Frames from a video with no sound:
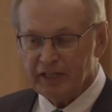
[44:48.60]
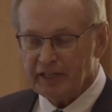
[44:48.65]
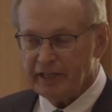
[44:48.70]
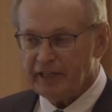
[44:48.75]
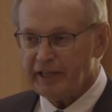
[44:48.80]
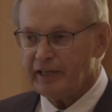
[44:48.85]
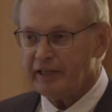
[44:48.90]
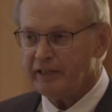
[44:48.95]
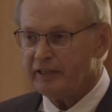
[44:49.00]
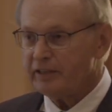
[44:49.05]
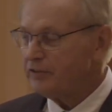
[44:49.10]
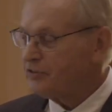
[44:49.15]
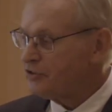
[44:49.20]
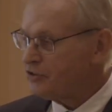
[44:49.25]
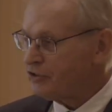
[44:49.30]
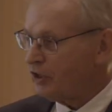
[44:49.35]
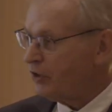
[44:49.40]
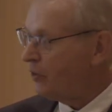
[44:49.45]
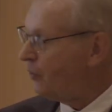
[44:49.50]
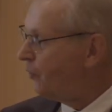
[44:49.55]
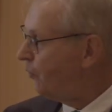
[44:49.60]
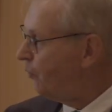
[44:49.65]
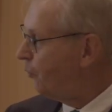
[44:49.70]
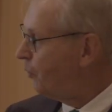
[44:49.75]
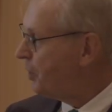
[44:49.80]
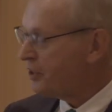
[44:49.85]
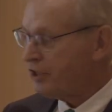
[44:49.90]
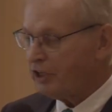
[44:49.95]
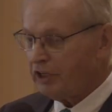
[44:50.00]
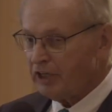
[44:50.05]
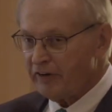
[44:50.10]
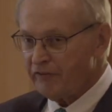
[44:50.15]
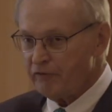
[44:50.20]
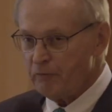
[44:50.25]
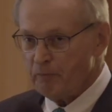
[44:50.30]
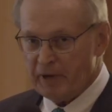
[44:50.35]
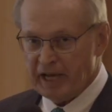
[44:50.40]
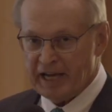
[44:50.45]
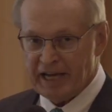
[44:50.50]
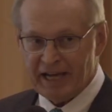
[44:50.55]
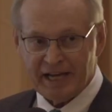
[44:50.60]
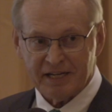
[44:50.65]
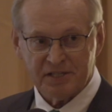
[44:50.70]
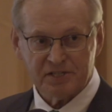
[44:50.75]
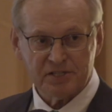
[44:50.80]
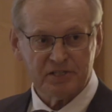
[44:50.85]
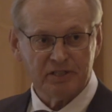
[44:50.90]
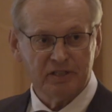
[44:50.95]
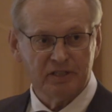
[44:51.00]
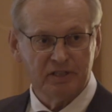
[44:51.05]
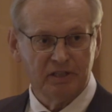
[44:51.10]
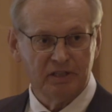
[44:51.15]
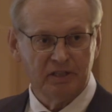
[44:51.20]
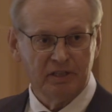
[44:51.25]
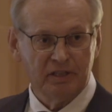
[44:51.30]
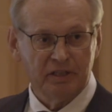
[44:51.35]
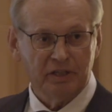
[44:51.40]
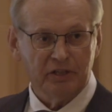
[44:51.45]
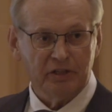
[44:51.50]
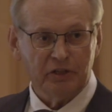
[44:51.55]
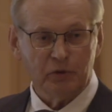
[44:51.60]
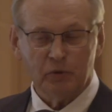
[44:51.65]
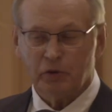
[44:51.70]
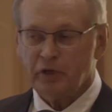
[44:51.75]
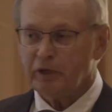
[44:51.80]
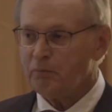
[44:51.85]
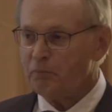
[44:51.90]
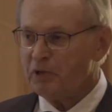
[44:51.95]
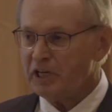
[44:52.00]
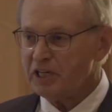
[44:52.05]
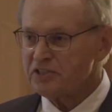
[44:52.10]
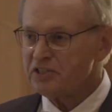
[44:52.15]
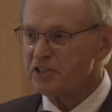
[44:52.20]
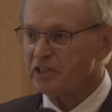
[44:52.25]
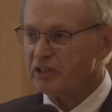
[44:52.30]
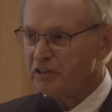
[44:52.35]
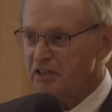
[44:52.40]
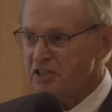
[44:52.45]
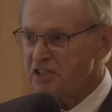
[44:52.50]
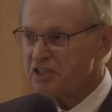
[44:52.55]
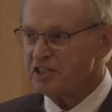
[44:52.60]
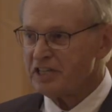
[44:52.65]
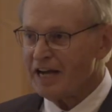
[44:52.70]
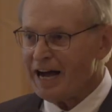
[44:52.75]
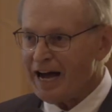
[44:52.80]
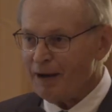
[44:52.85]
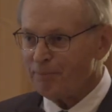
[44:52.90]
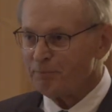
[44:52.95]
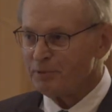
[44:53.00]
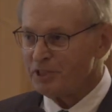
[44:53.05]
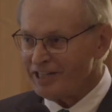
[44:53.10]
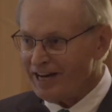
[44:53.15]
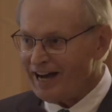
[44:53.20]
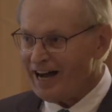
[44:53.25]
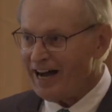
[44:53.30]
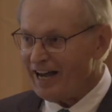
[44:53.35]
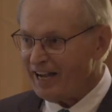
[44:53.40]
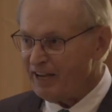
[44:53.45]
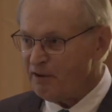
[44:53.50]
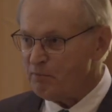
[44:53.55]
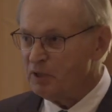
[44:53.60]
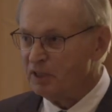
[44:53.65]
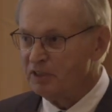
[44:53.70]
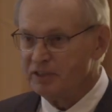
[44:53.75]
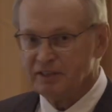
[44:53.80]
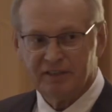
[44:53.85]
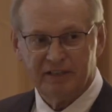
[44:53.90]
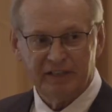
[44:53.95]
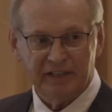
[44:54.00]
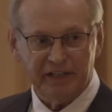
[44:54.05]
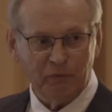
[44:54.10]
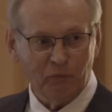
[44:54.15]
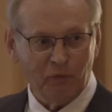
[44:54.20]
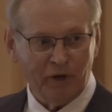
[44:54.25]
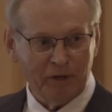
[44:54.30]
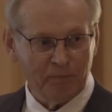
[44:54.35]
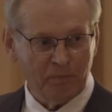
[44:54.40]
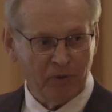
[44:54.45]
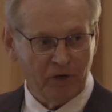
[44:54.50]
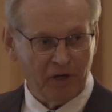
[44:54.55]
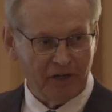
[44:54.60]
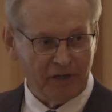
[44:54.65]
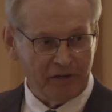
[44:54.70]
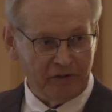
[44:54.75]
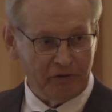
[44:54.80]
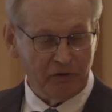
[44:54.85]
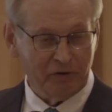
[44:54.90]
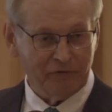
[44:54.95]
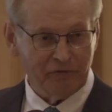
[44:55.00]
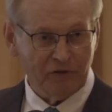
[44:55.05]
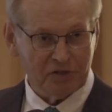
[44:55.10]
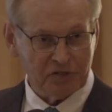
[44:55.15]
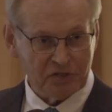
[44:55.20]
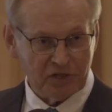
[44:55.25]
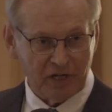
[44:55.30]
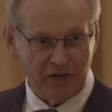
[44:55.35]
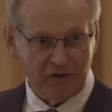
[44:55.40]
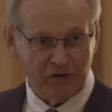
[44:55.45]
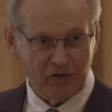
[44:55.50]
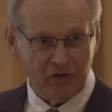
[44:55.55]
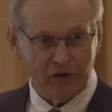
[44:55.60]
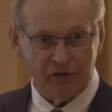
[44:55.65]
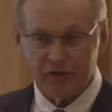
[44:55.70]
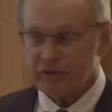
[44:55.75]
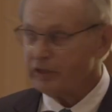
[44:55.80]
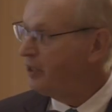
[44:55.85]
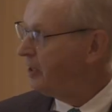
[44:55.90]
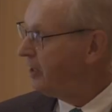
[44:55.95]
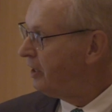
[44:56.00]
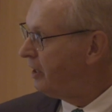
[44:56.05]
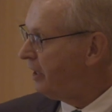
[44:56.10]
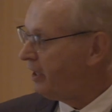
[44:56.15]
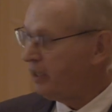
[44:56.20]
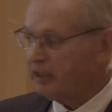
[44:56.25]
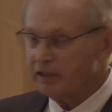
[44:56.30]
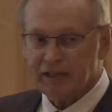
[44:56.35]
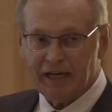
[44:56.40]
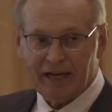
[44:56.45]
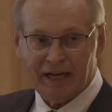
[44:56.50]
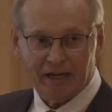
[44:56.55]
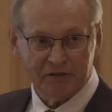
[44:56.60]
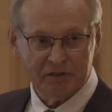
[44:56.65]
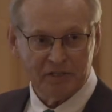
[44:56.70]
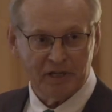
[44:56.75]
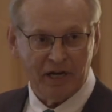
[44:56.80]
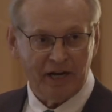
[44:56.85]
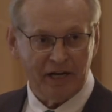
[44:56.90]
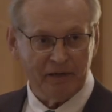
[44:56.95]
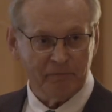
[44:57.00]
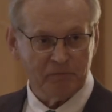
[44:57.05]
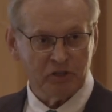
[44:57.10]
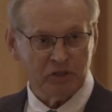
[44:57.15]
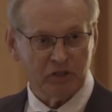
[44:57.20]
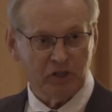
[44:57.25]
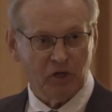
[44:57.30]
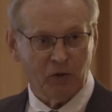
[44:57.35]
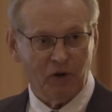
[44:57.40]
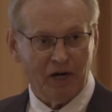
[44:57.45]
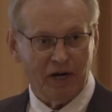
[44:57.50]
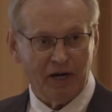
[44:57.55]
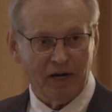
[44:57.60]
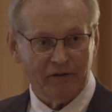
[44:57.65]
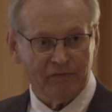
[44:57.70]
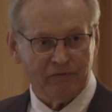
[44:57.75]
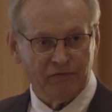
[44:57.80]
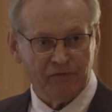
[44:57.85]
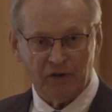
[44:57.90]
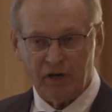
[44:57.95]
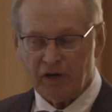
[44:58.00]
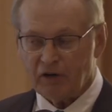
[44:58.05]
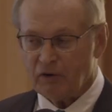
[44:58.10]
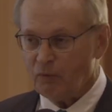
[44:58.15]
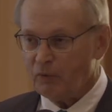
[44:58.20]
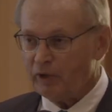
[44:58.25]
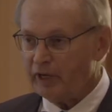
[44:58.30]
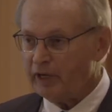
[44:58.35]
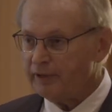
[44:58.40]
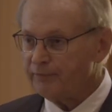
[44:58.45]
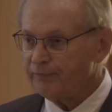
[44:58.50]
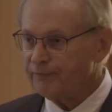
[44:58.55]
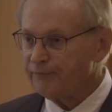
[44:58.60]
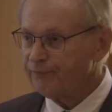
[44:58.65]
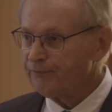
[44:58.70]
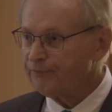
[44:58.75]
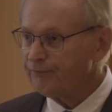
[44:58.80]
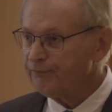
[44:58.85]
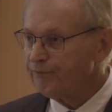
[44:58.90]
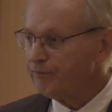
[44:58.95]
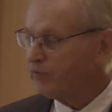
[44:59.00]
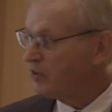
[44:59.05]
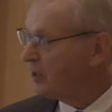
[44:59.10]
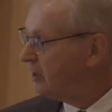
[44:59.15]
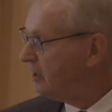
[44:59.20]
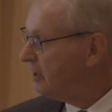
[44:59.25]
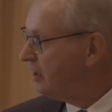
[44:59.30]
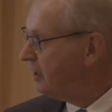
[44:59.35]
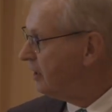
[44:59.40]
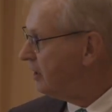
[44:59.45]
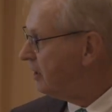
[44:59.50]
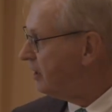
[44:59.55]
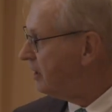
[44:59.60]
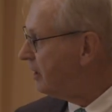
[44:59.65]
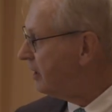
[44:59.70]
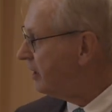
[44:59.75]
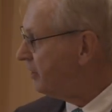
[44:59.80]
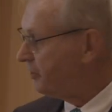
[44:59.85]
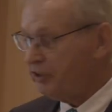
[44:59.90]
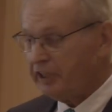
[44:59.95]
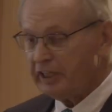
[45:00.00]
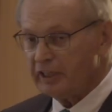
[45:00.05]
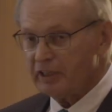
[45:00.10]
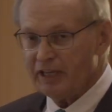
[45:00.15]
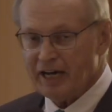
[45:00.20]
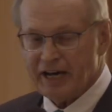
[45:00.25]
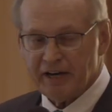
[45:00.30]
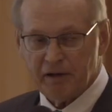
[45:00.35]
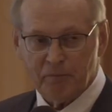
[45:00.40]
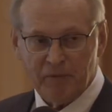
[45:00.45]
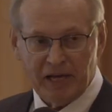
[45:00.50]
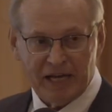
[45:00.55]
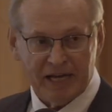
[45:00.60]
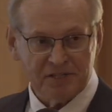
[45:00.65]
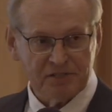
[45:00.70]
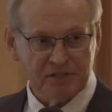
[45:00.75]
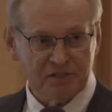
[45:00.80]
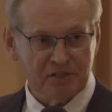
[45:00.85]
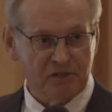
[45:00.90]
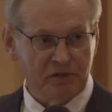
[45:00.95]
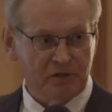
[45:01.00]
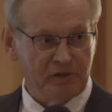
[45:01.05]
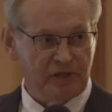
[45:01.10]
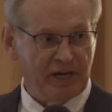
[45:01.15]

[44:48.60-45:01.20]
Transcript: And so with enough mass, you can basically stop time in one part of the universe on Earth and allow time to go on far away. You need a lot of mass to do